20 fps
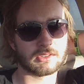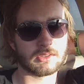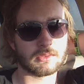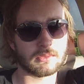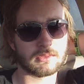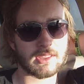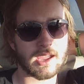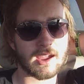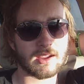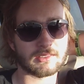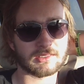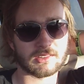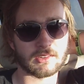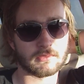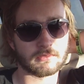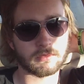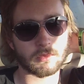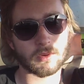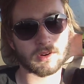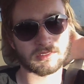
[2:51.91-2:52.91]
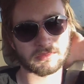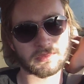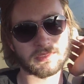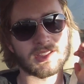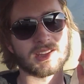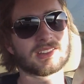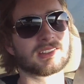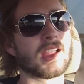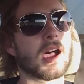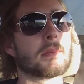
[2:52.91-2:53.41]
2004 when
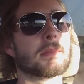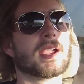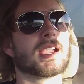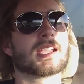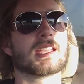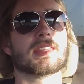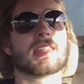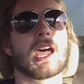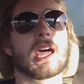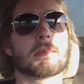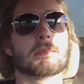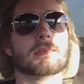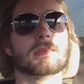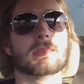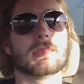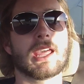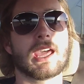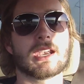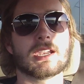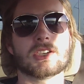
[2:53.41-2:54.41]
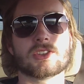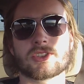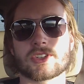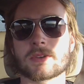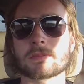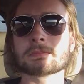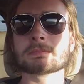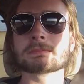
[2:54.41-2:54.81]
they stopped making that engine.